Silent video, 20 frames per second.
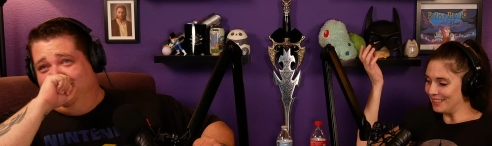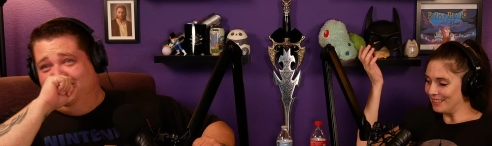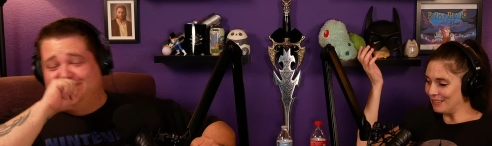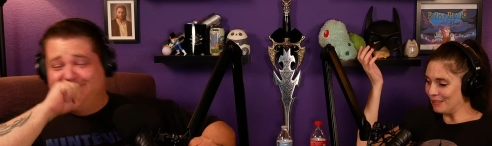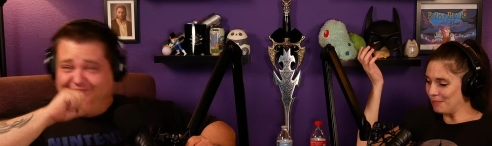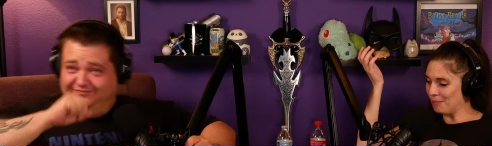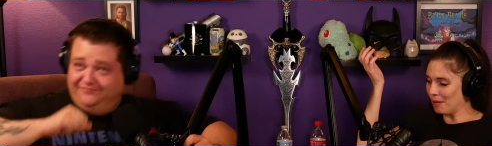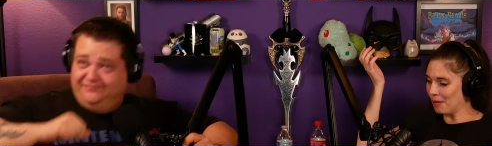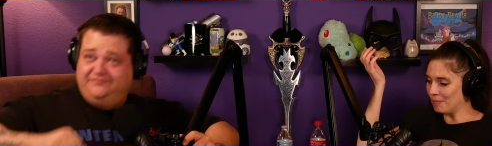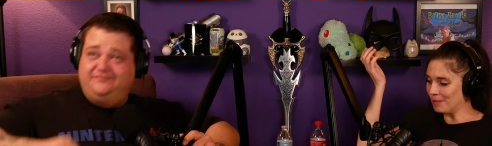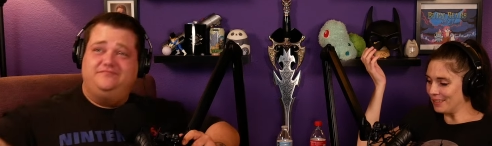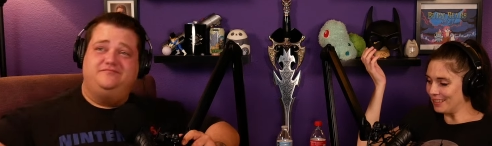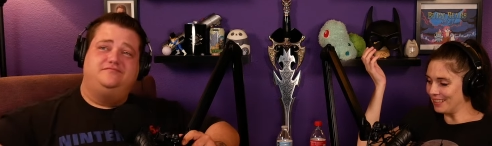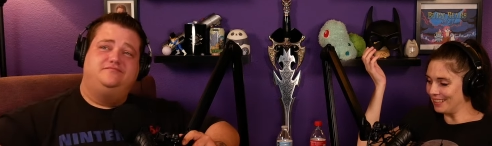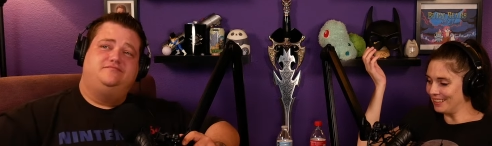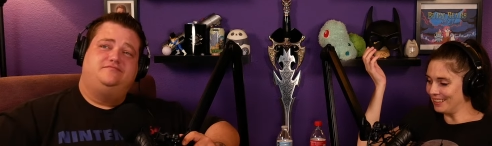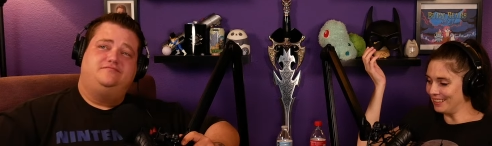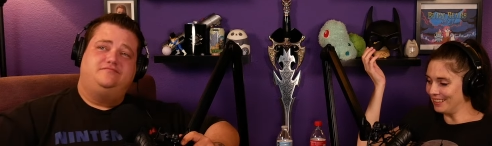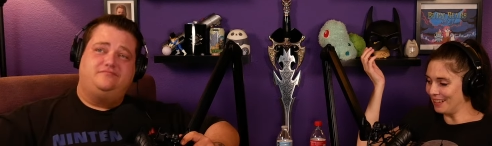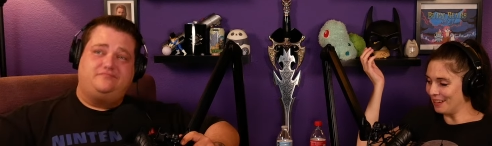Speaker 1: a
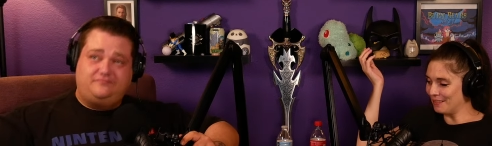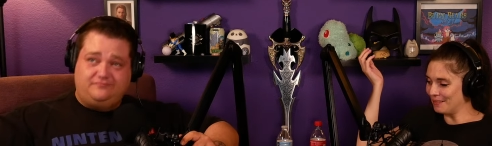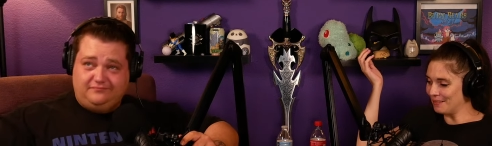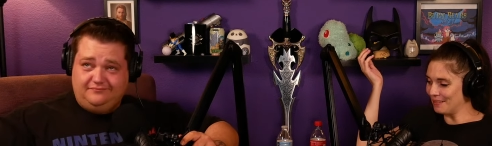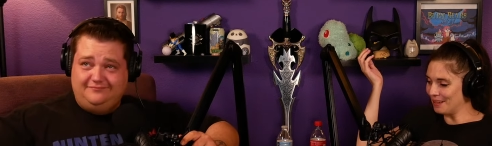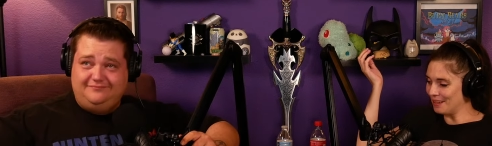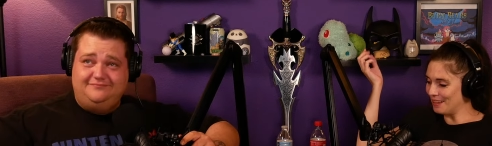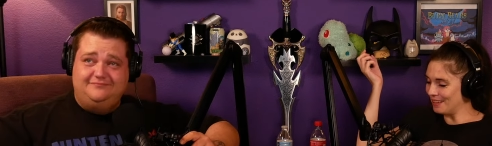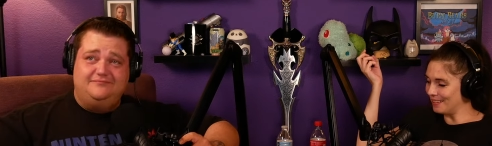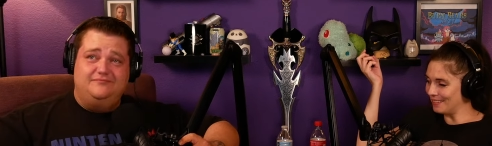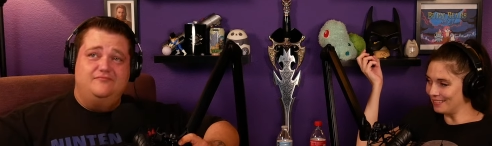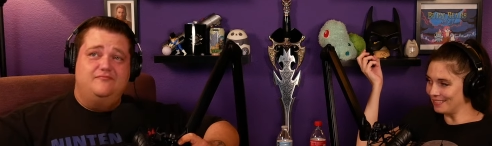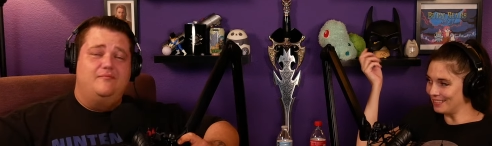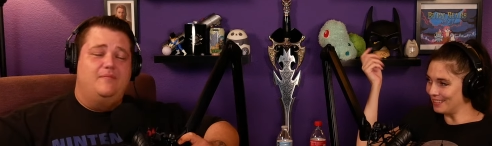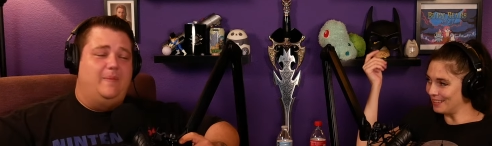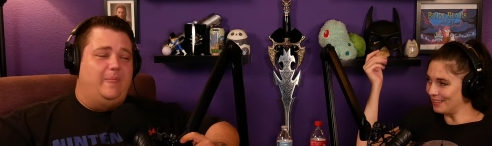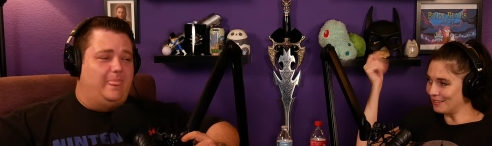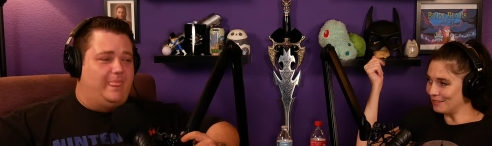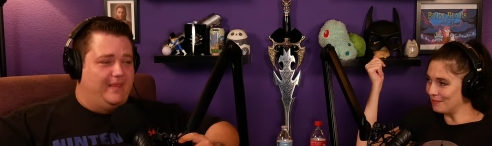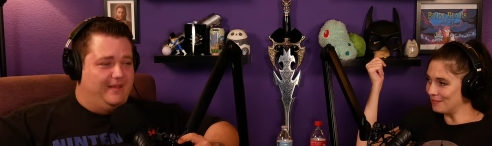Republican in uh,
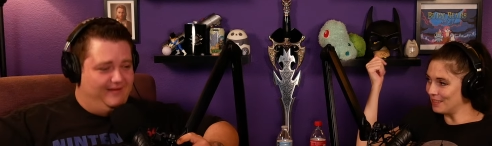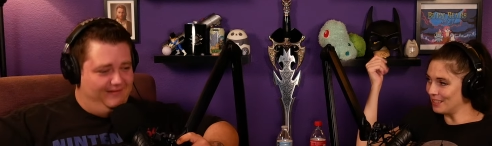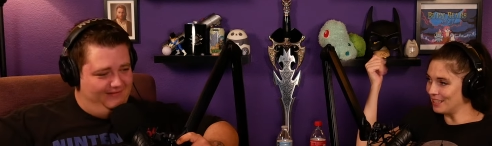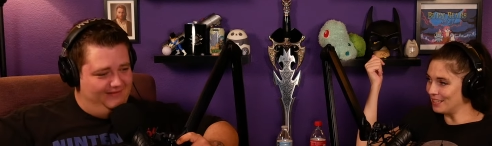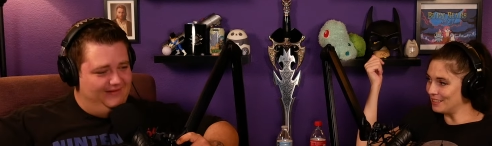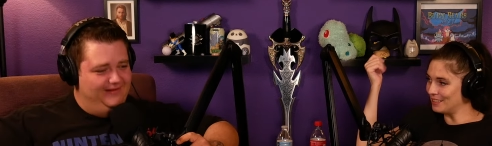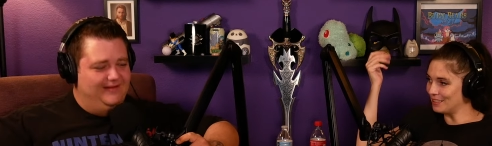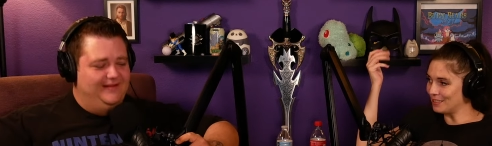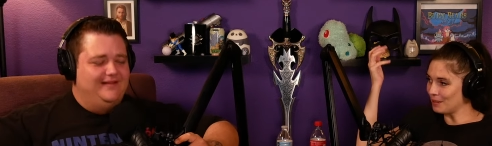the in